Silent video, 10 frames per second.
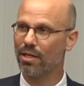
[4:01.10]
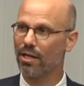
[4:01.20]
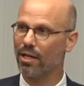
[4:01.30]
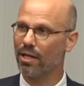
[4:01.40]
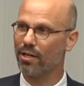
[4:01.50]

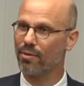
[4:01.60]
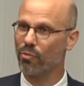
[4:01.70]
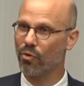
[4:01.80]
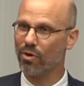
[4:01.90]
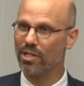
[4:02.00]
uh, the
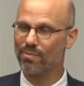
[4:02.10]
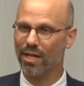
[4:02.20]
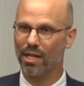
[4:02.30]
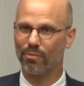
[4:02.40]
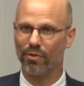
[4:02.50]
board is
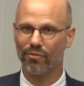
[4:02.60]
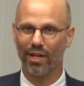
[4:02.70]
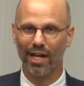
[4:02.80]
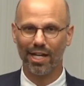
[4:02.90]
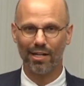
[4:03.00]
made up of
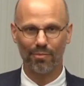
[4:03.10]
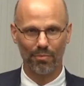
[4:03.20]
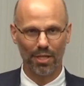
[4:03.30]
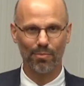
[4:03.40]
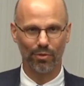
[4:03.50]
nine
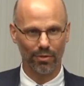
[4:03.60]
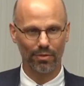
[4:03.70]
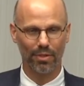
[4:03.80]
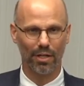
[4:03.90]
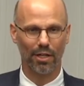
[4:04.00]
people.
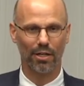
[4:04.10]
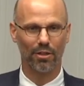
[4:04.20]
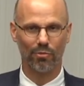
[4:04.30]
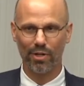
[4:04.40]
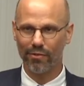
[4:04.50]
Uh,
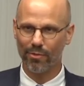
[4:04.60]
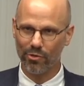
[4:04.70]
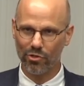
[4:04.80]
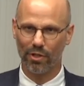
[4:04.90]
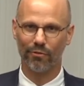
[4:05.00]
three of them are
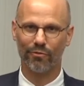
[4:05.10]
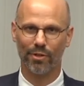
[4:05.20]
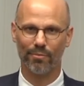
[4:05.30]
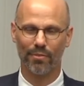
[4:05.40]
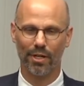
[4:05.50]
drawn
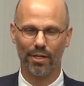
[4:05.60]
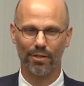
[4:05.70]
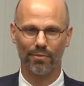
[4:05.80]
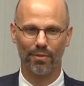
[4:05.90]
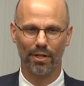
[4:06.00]
from uh,
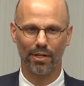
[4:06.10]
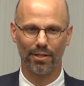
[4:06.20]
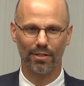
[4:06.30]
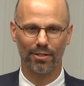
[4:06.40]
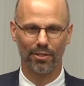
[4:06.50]
uh
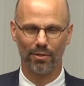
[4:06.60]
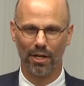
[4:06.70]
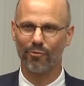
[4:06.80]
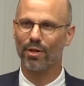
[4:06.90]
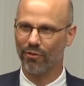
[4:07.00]

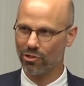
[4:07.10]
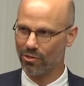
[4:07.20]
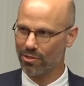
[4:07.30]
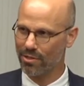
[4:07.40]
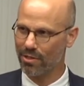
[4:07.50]
government
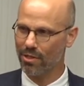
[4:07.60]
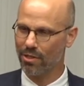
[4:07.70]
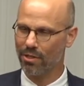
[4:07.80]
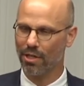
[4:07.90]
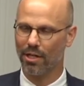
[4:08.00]
officials,
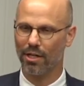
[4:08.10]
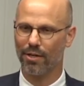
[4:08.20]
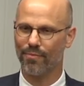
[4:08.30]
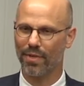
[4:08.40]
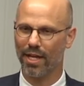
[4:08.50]

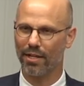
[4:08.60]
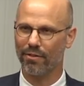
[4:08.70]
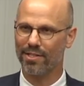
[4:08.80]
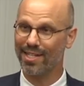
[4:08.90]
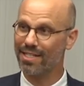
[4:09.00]
um,
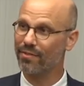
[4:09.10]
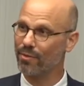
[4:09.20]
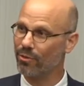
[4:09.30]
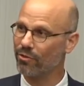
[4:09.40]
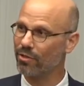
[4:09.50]
and six of
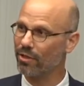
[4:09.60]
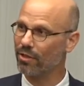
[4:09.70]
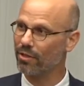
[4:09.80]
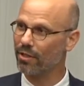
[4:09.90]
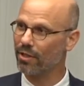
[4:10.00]
them are,
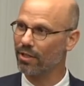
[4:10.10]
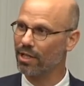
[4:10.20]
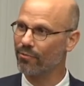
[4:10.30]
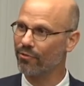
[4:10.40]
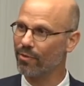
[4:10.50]
are uh,
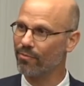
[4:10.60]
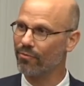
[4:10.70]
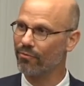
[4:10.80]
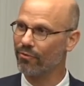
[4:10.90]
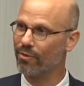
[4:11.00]
come from,
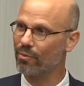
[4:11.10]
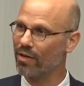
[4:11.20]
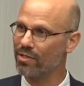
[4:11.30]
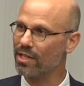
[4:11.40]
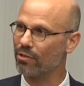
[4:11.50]
from the
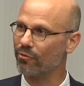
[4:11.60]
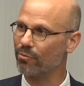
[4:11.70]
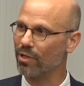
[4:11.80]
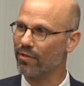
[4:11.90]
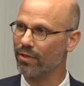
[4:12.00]
private sector,
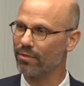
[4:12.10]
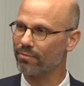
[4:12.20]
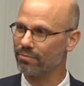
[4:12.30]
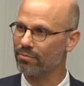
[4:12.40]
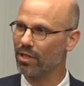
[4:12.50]
from private,
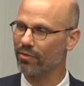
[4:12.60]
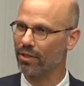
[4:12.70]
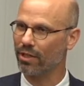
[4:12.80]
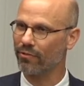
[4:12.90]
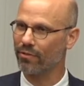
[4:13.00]
private
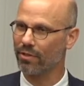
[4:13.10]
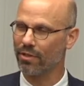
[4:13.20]
life.